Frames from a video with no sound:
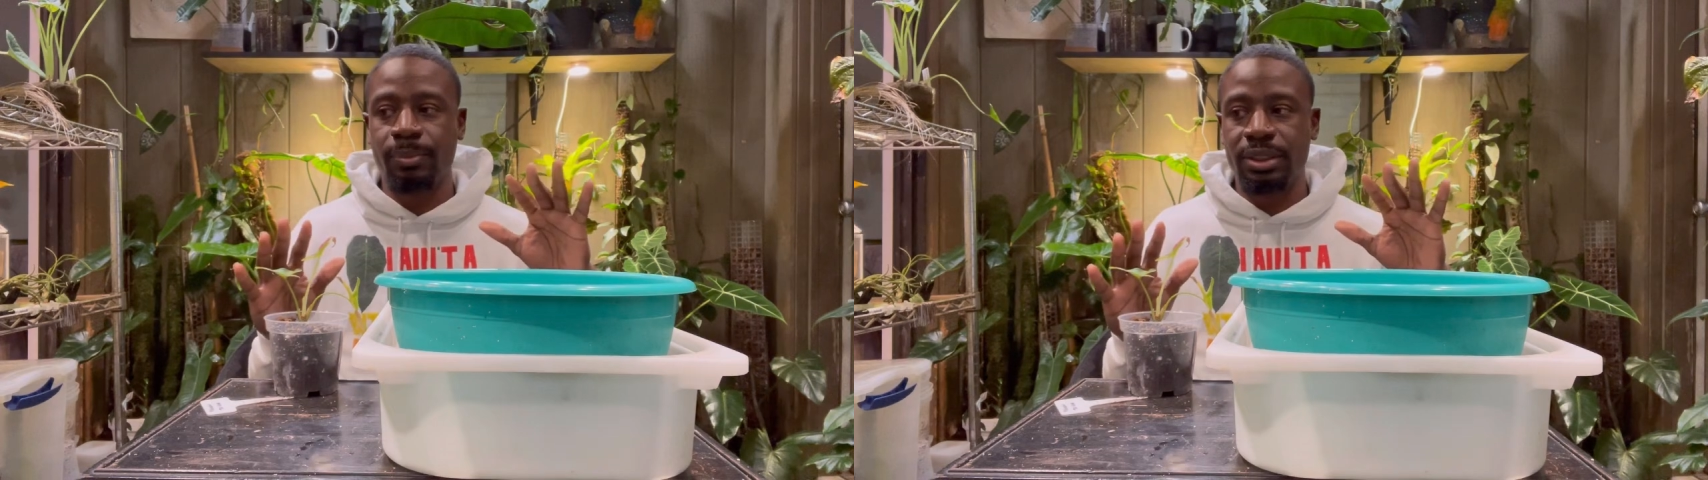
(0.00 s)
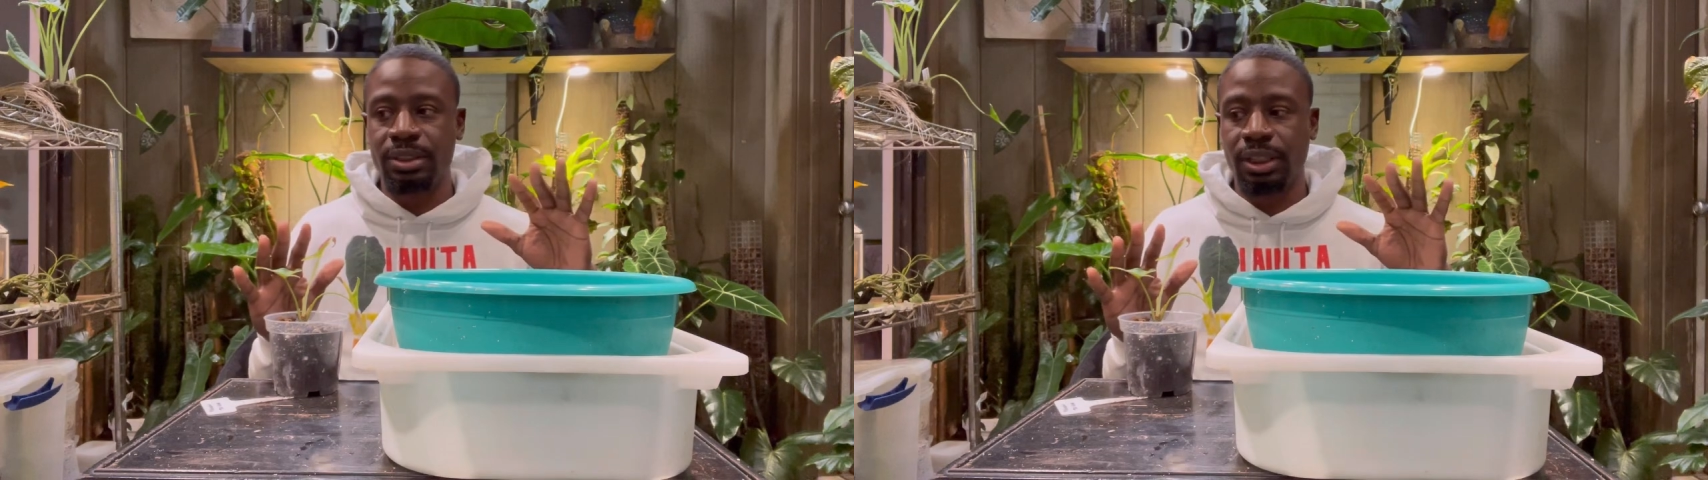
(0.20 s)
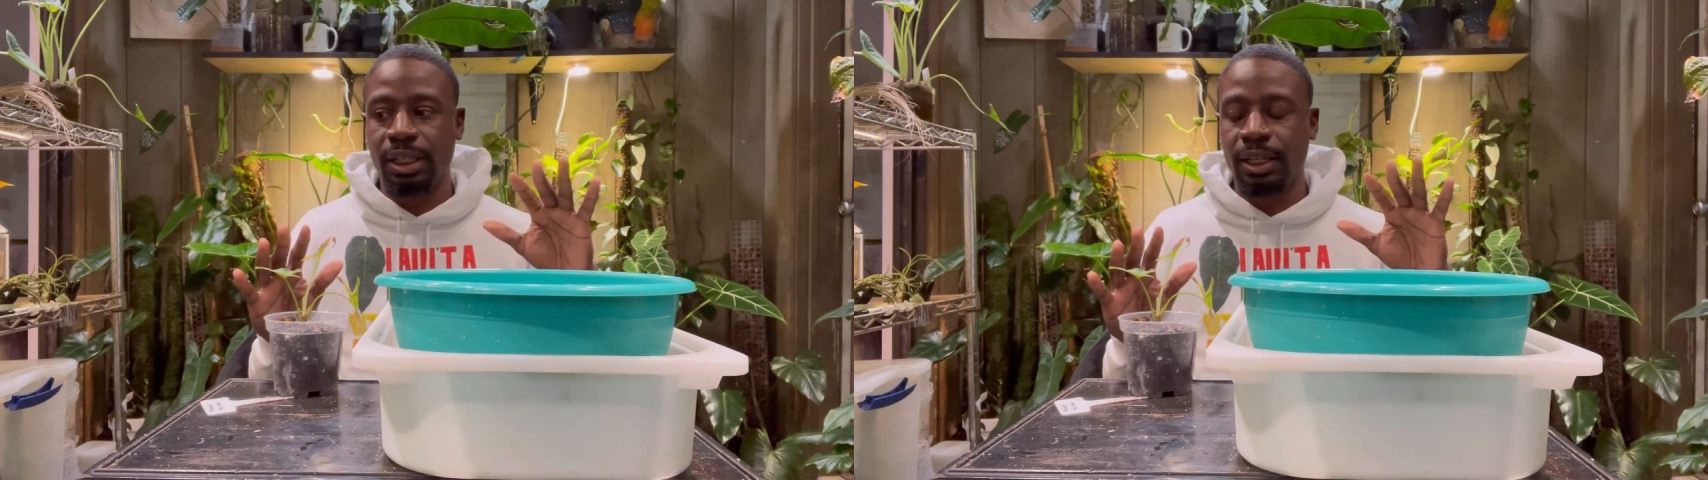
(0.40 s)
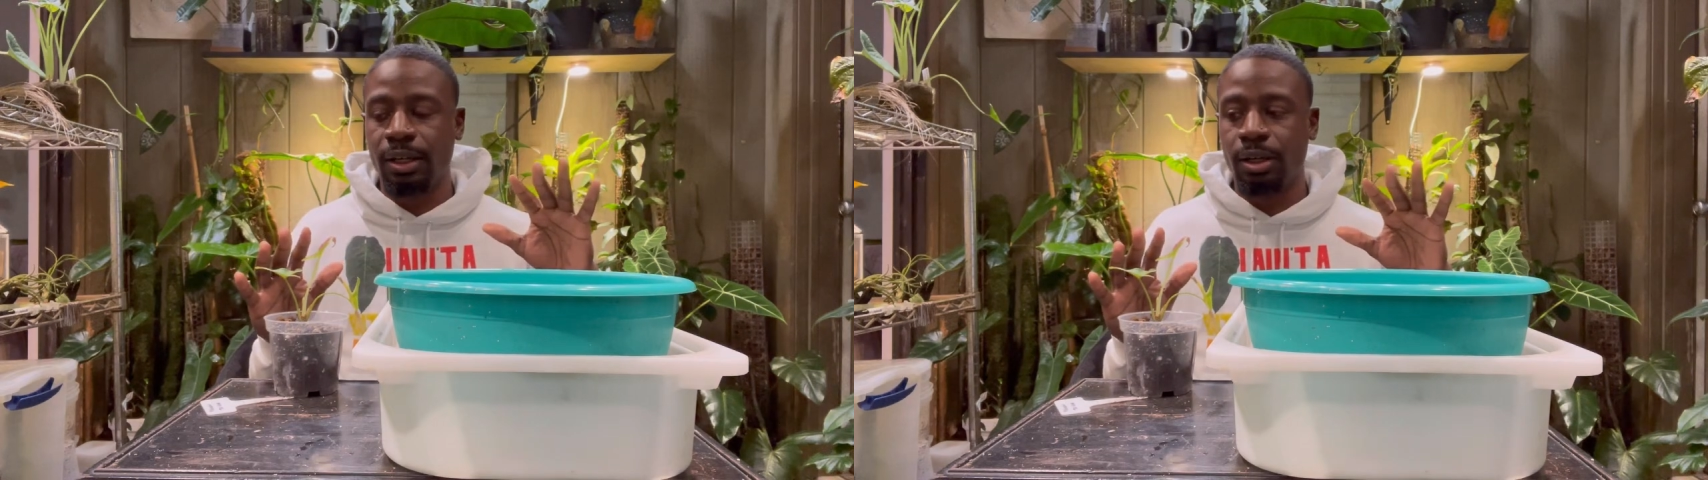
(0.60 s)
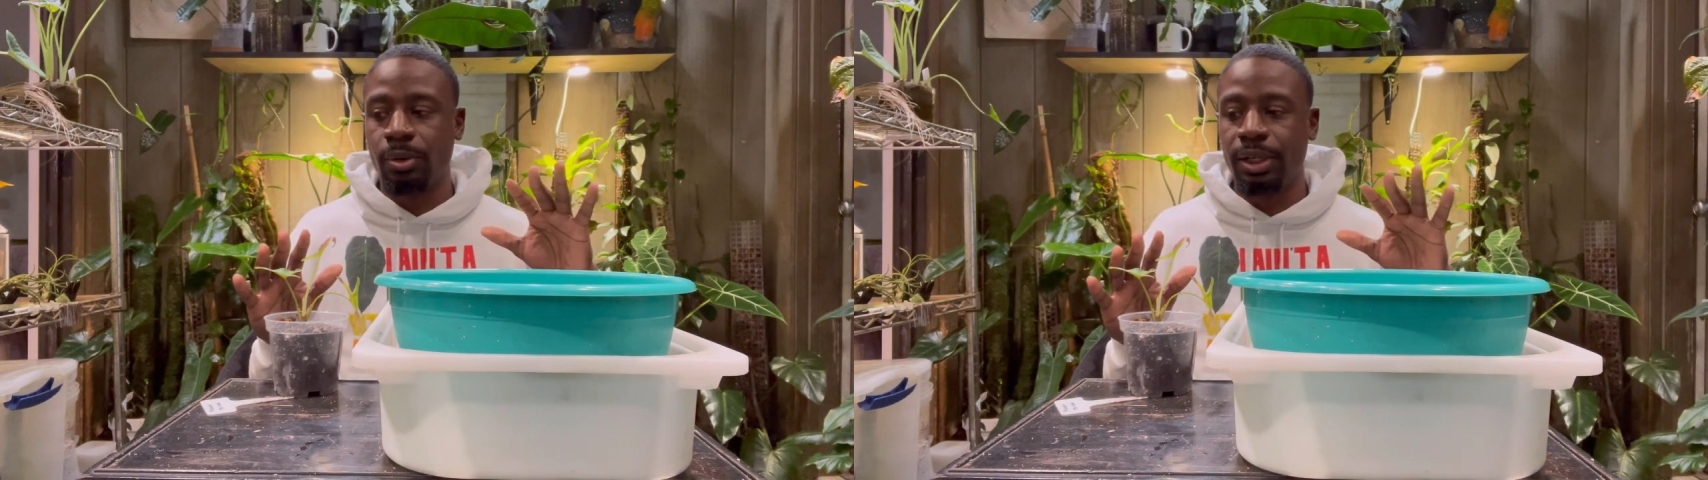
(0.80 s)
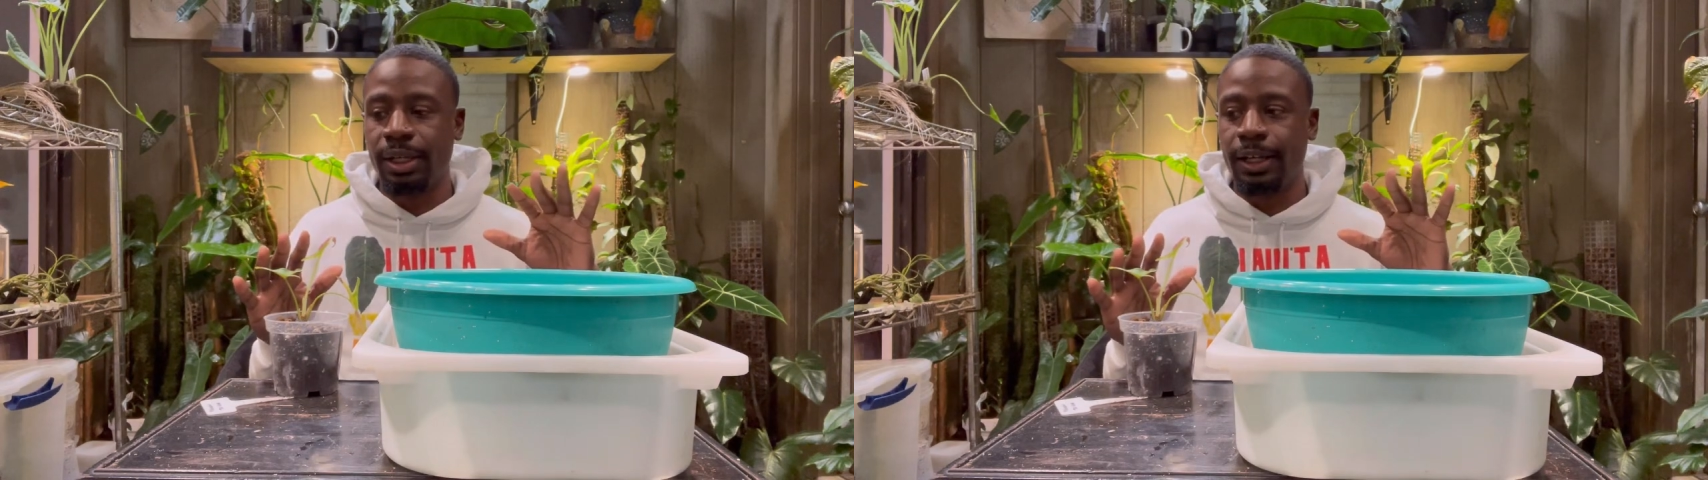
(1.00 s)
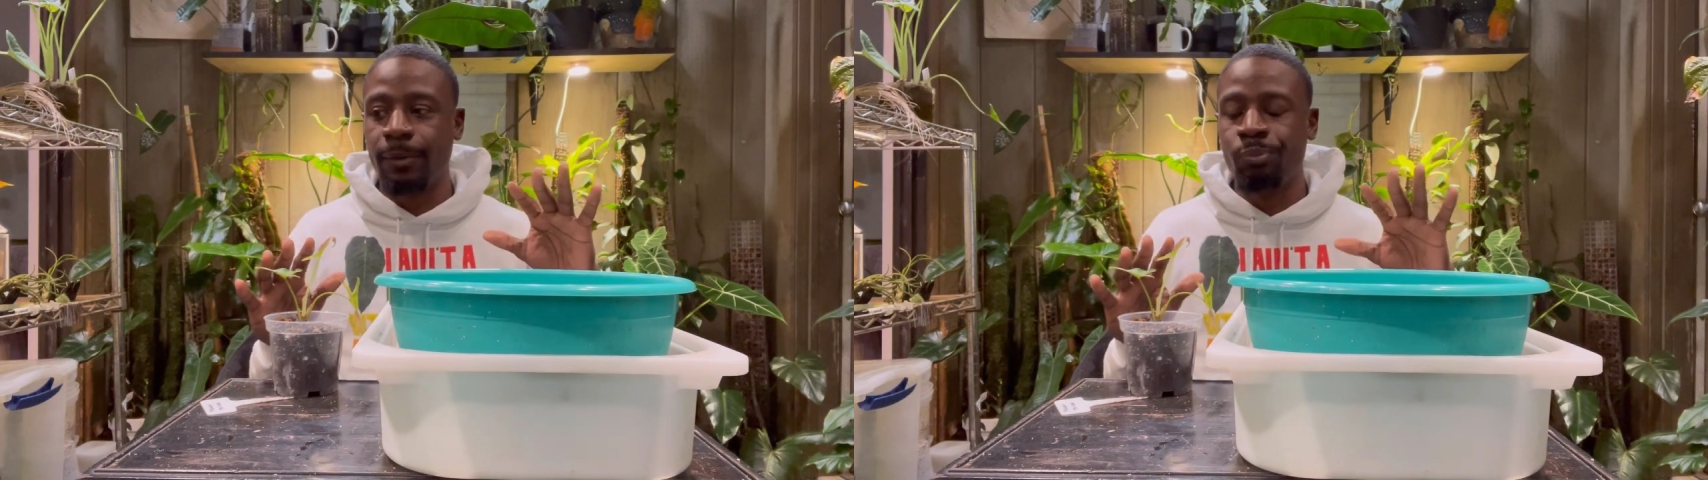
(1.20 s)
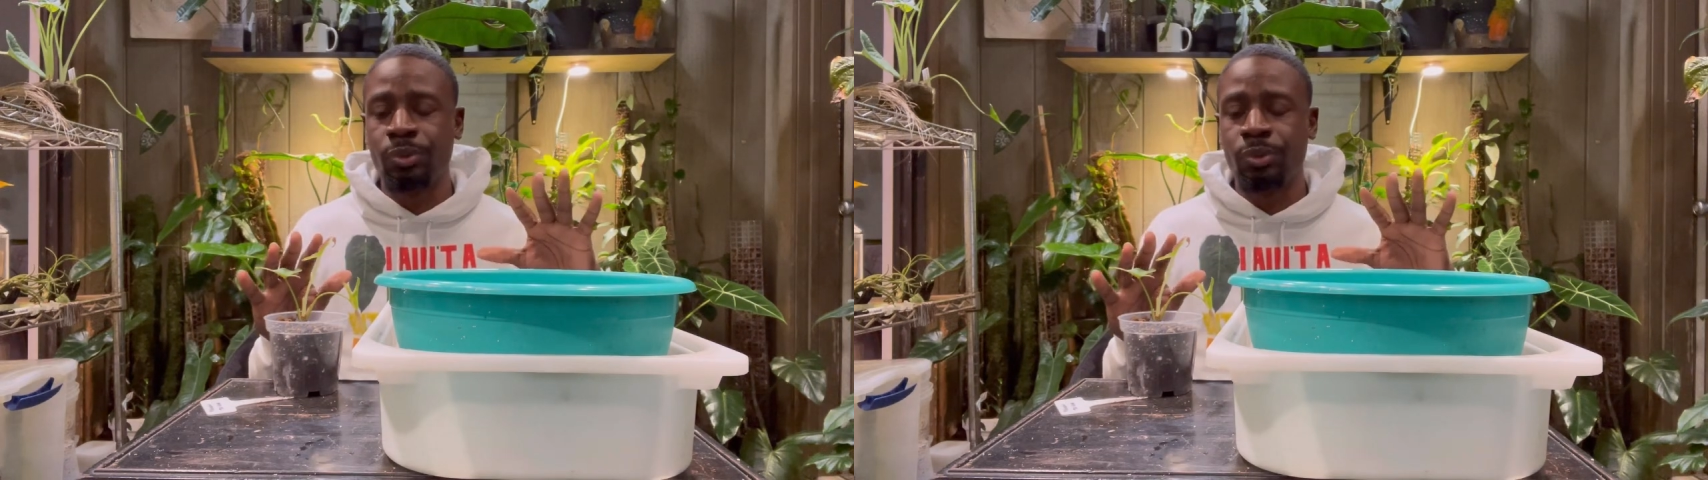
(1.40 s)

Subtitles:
my sink or whatnot.